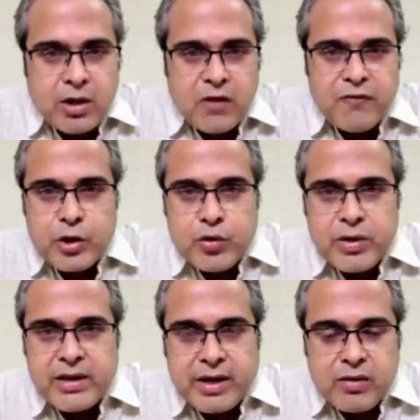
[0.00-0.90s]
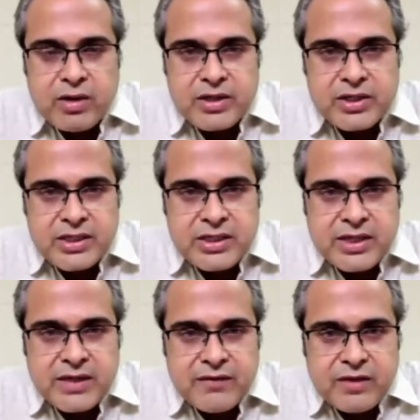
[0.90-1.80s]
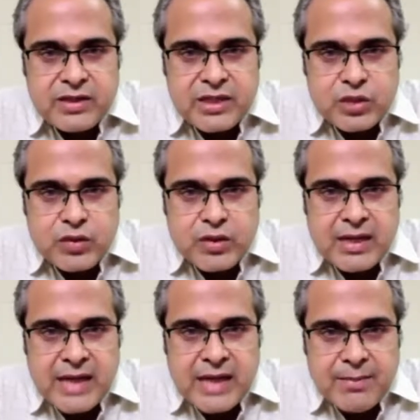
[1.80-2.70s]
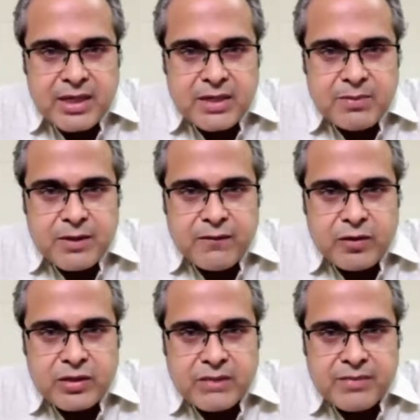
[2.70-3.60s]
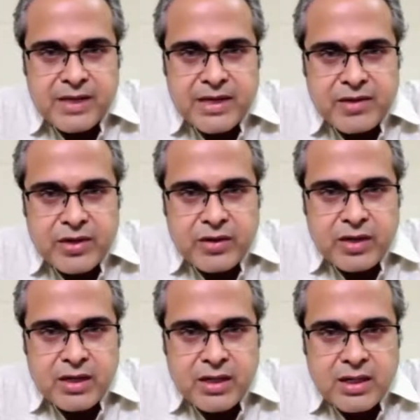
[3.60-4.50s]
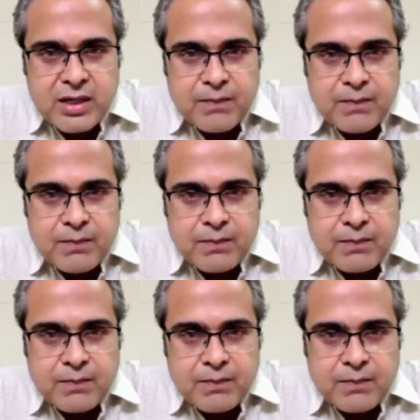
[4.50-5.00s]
Now if you are doing a regular surgery and you are just doing a laminectomy for something intradural